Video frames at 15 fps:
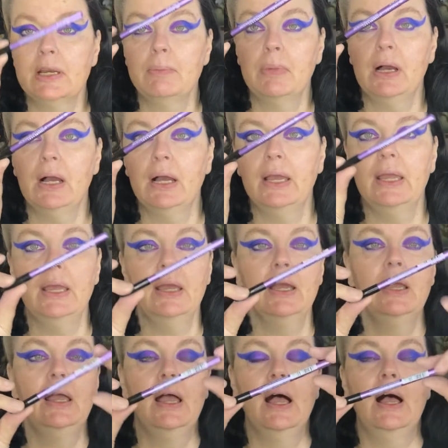my
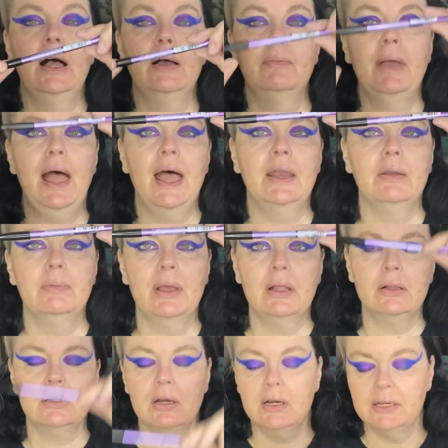Annabelle
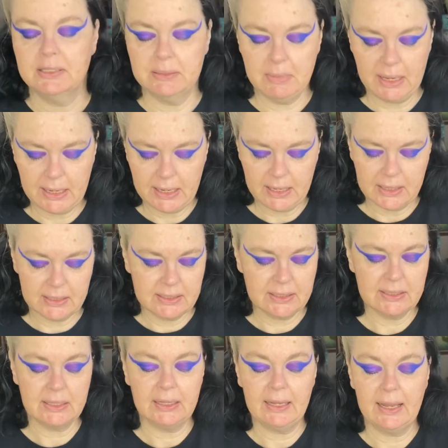Cosmetics, this
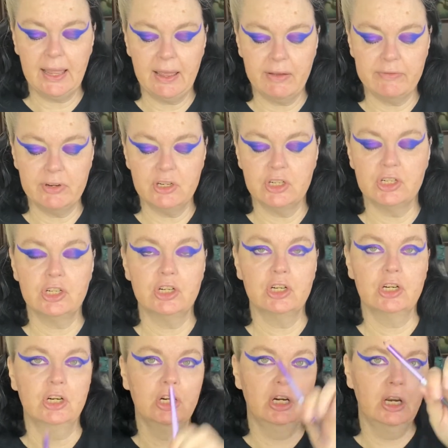lavender
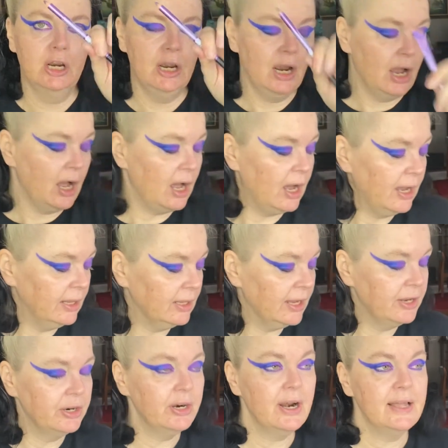
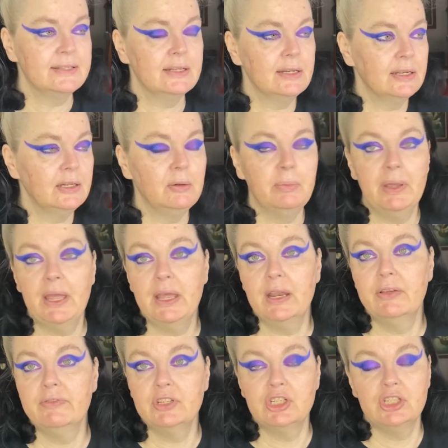eyeliner. It has a little bit of a
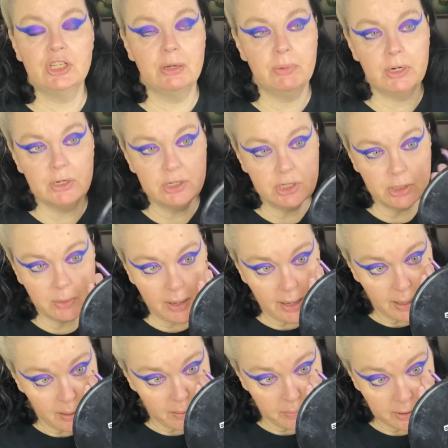shimmer to it,
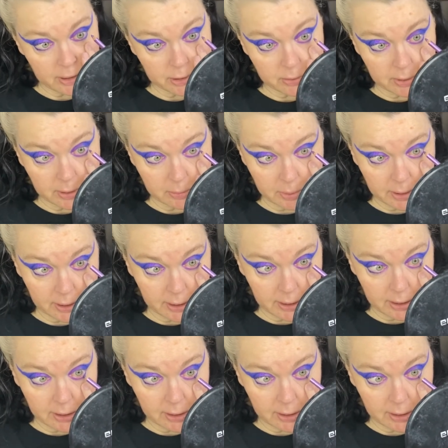but it's really pretty.